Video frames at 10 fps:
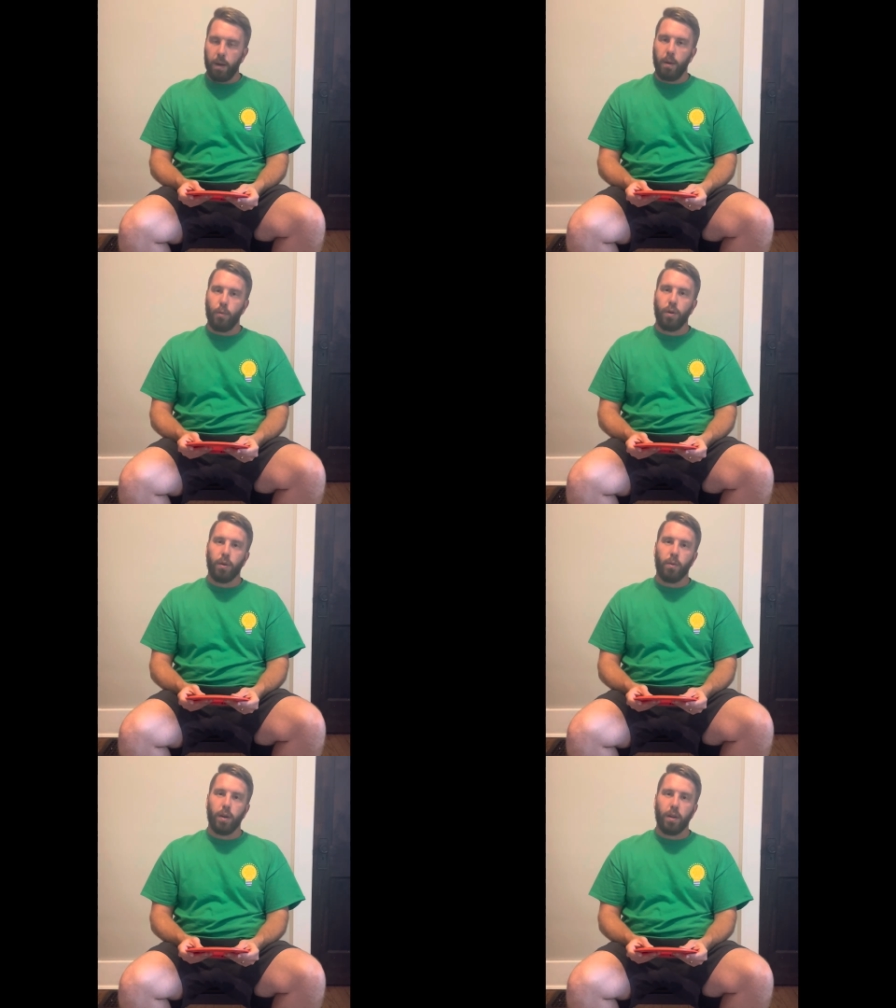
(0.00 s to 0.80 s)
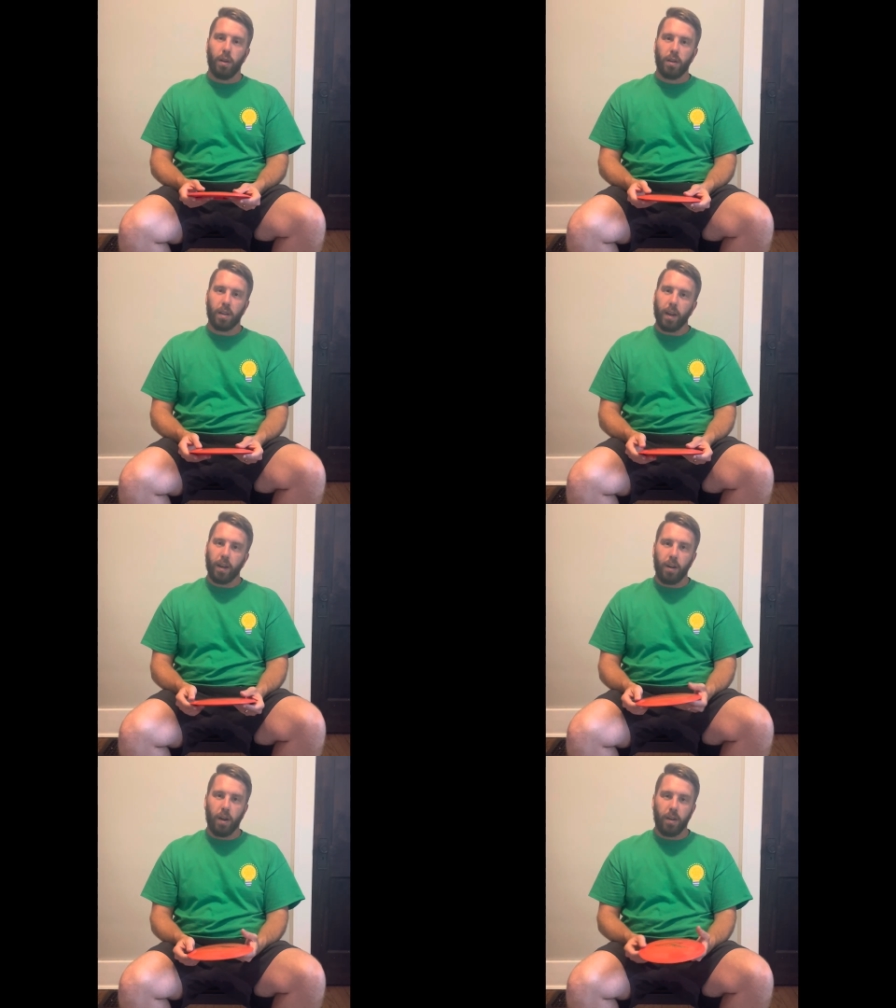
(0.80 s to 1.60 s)
I'm wondering what it looks like
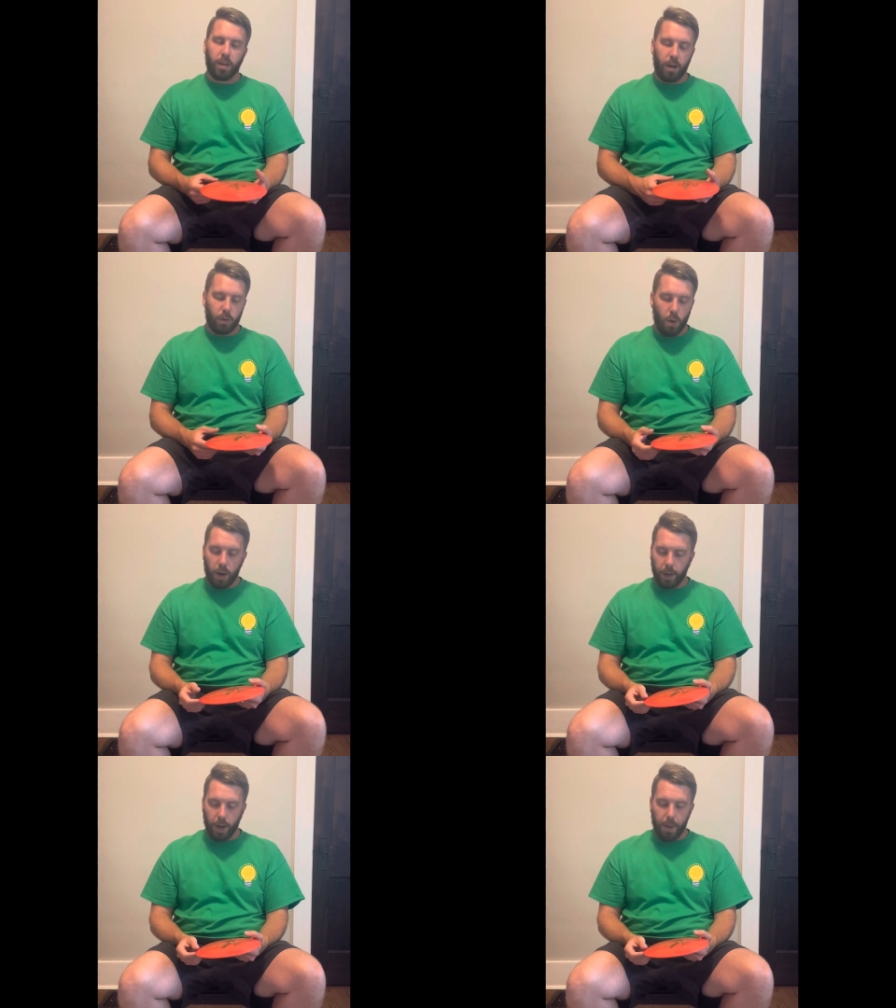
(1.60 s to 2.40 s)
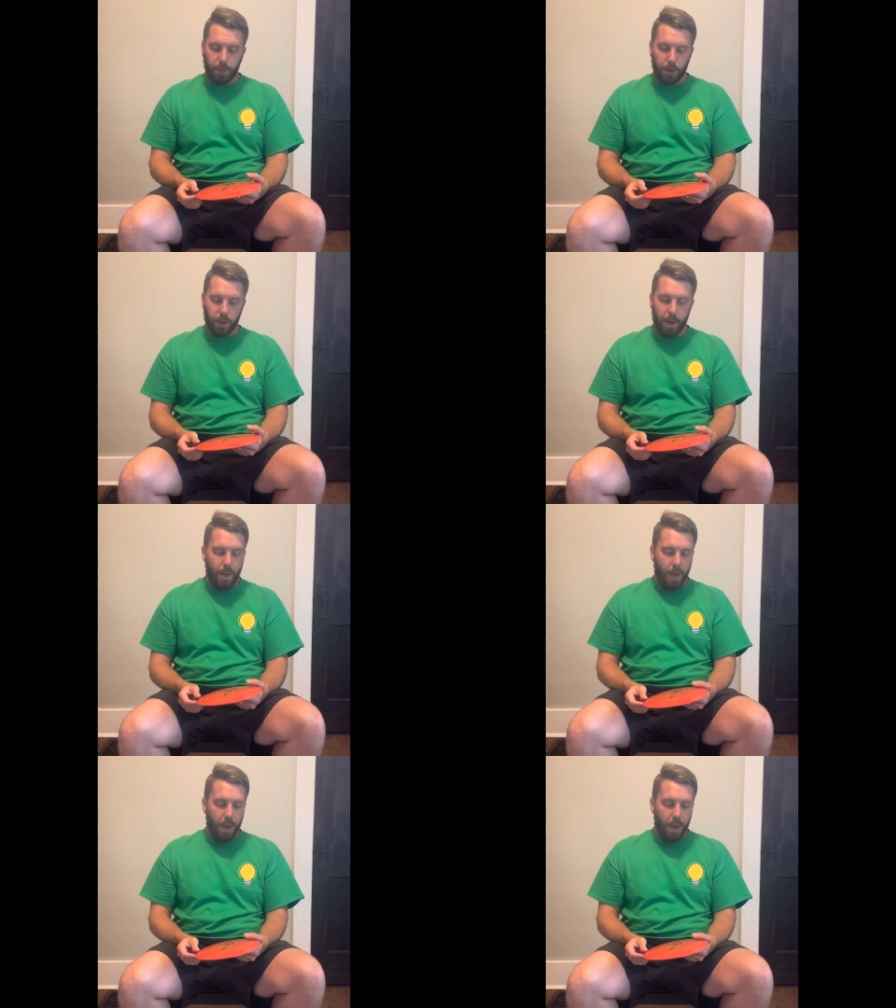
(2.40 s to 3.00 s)
as I was walking up to it,